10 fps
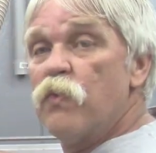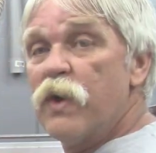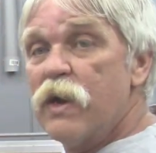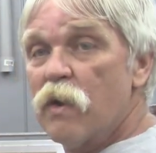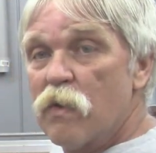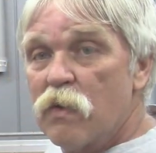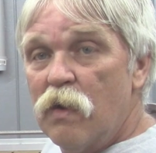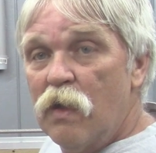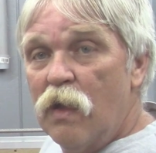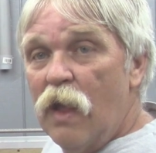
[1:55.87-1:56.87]
to rear,
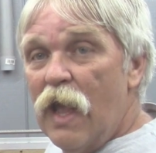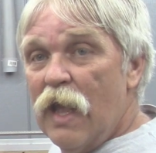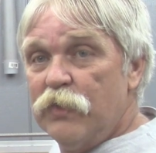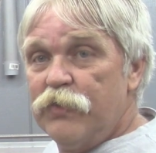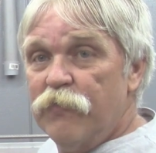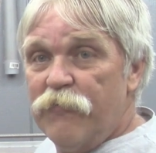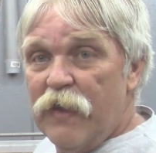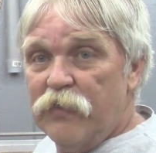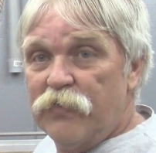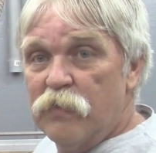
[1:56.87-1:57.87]
as you
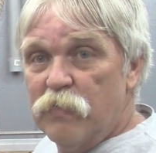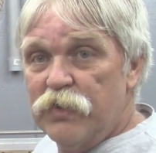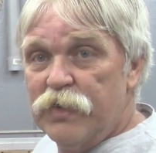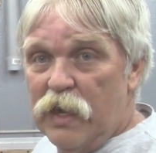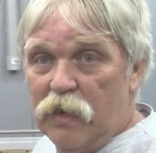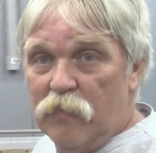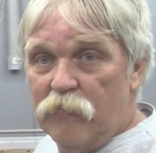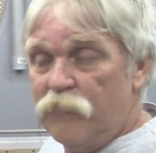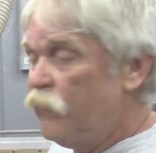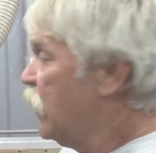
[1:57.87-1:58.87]
face the machine,